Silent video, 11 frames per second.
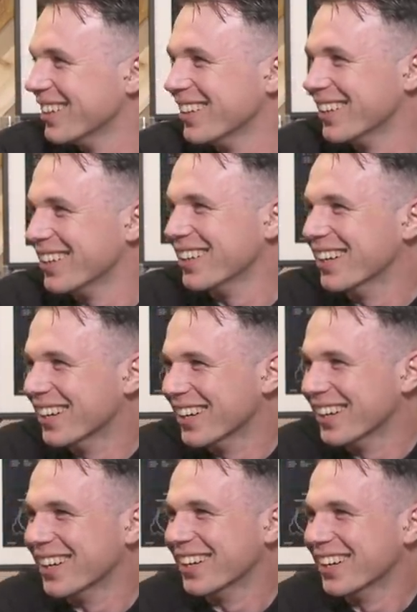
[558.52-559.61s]

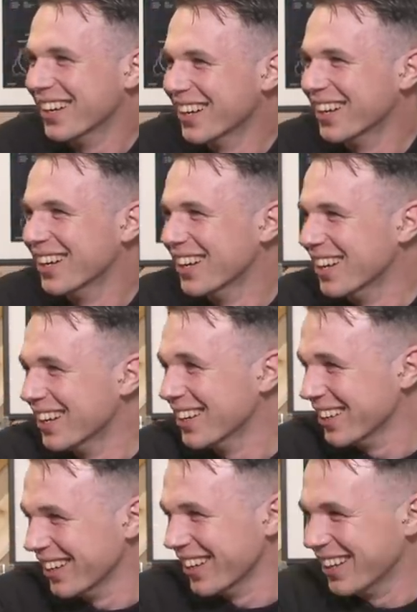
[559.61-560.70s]

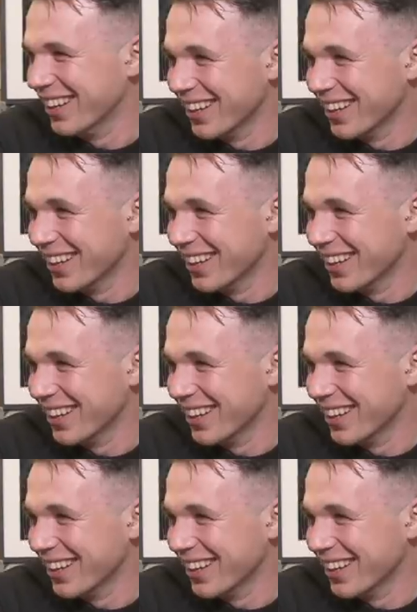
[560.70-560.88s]
(silent)